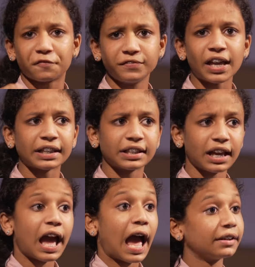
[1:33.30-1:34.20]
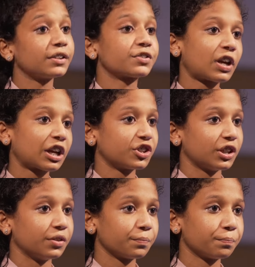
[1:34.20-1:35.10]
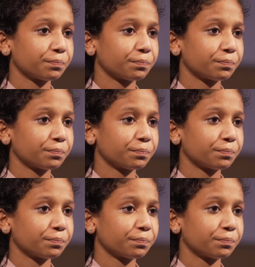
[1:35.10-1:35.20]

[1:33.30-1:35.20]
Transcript: of death and destruction.